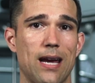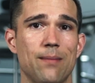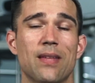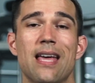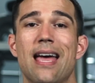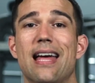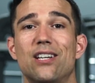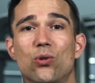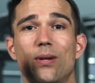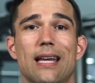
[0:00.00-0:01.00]
weight
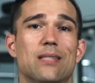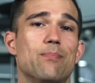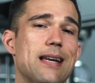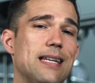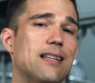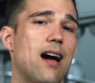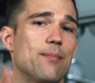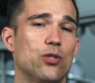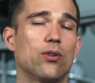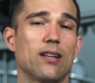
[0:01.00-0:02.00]
and do it as many
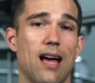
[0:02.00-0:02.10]
times as you can